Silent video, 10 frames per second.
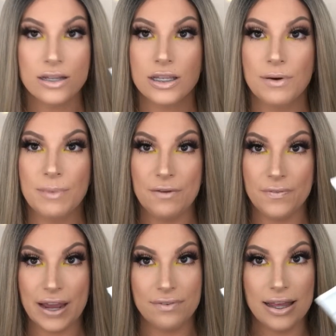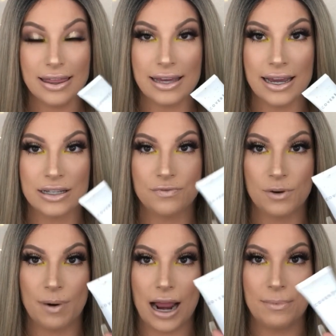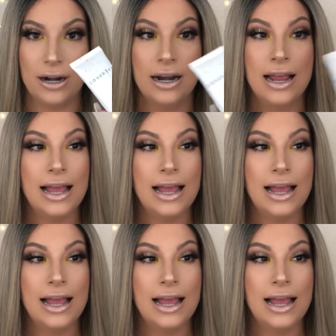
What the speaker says: So one of my favorite things for primer